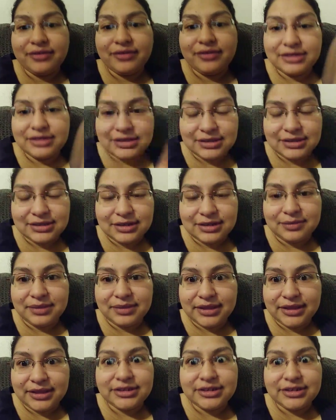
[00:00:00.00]
was gonna be
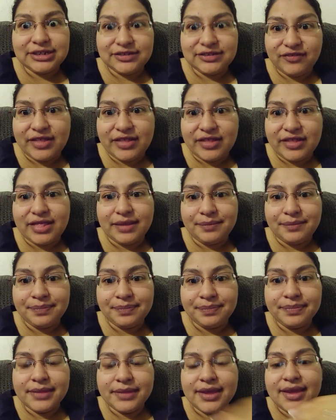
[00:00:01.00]
there to defend them.
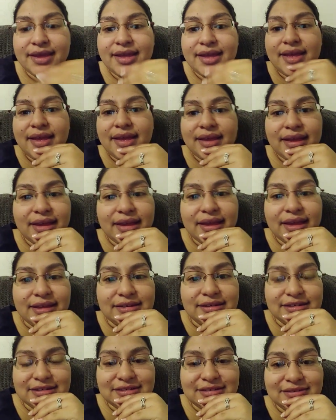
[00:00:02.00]

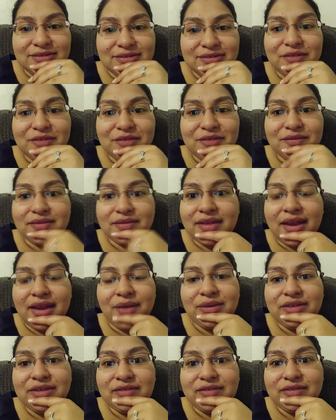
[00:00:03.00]
And I
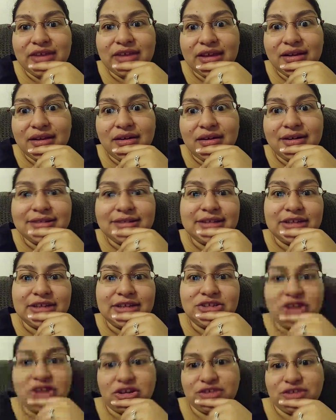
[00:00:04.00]
would even get called
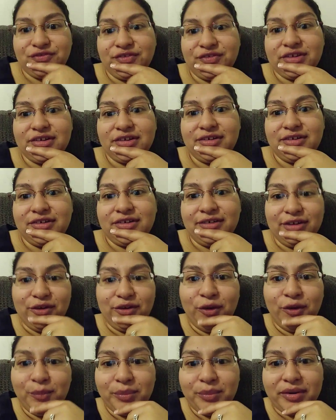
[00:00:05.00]
like Dr. Phil and
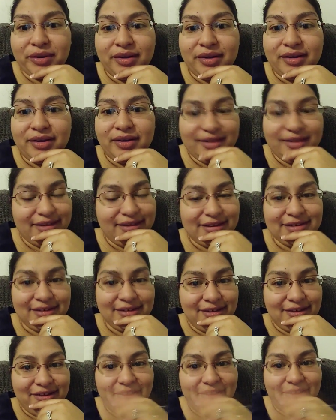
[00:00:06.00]
Oprah and
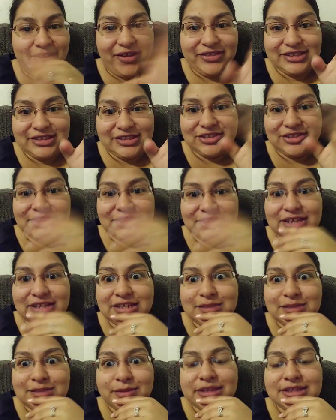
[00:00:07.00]
all these other
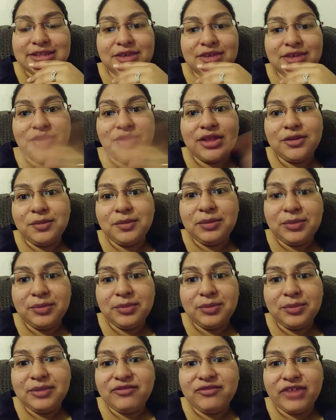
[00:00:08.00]
things because I'd rather people
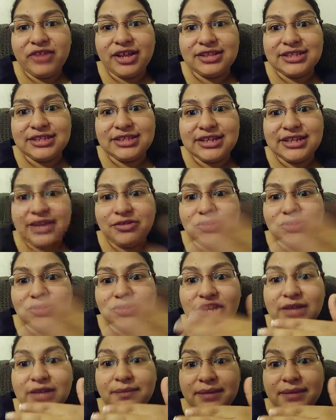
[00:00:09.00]
be friends and I would
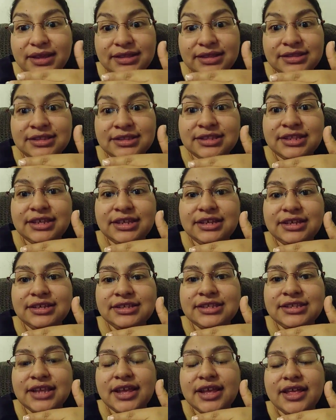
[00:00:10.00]
try to mend
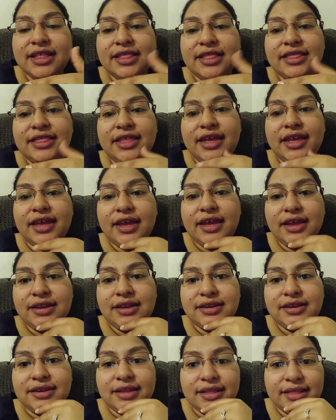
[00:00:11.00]
things
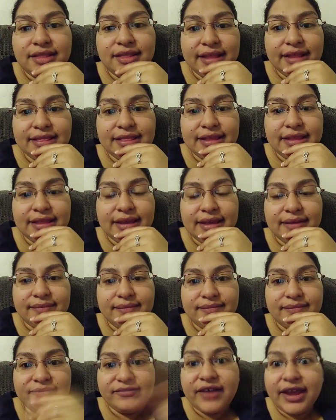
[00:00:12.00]
than let
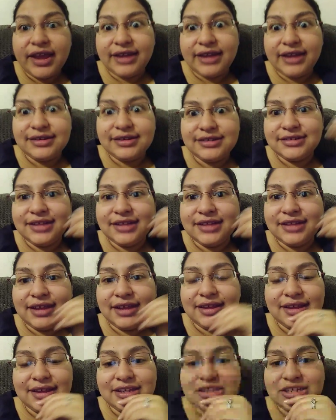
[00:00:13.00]
them fight.
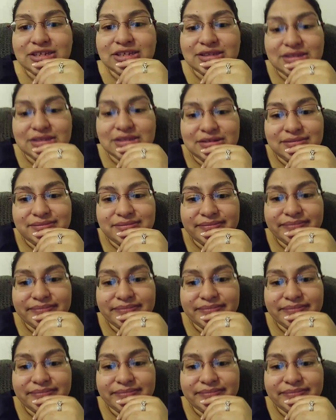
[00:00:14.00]
Like I just